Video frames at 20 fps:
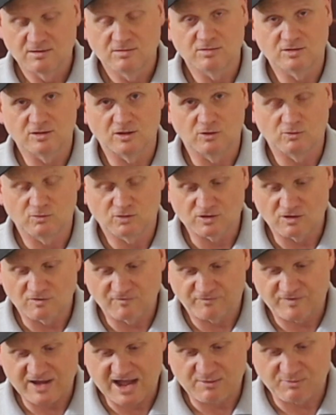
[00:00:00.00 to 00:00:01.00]
So
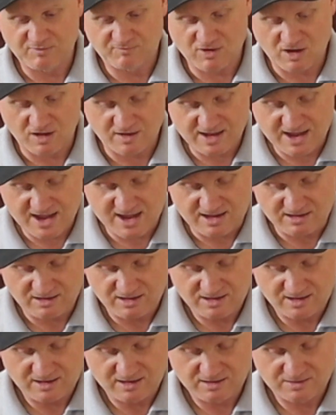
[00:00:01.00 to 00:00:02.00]
far we've got
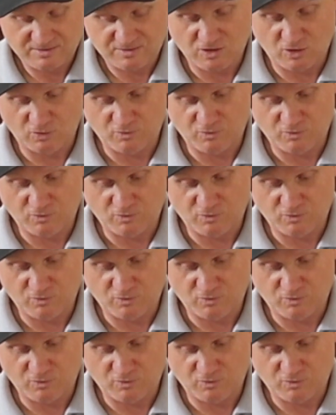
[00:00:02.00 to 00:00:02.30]
that, no